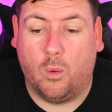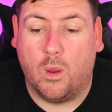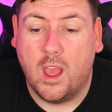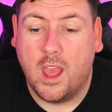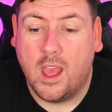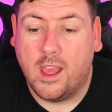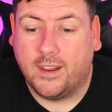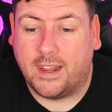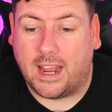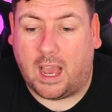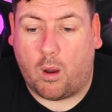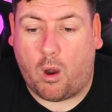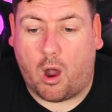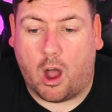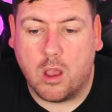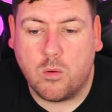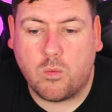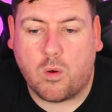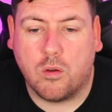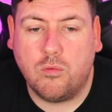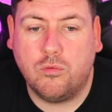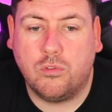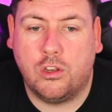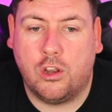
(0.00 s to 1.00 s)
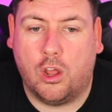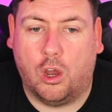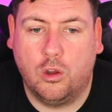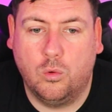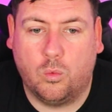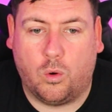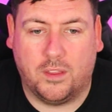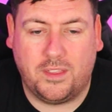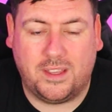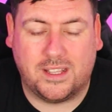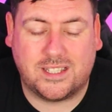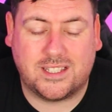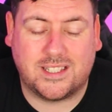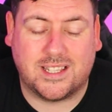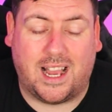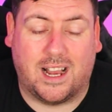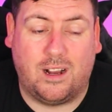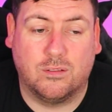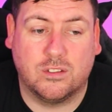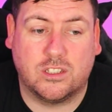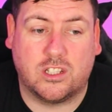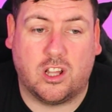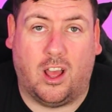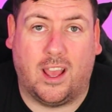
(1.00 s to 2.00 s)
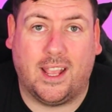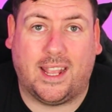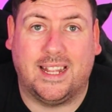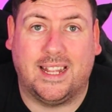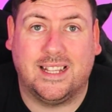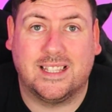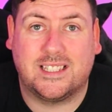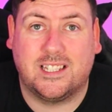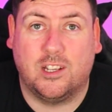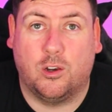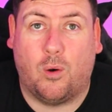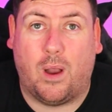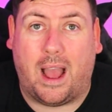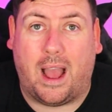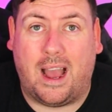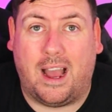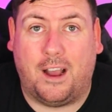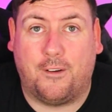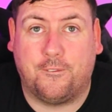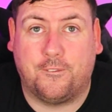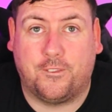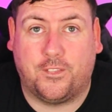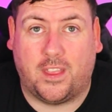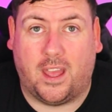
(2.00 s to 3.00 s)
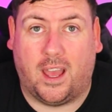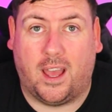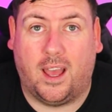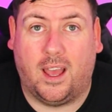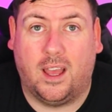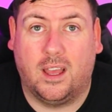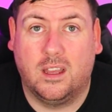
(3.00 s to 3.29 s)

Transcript: Now, I won't know what this sounds like until after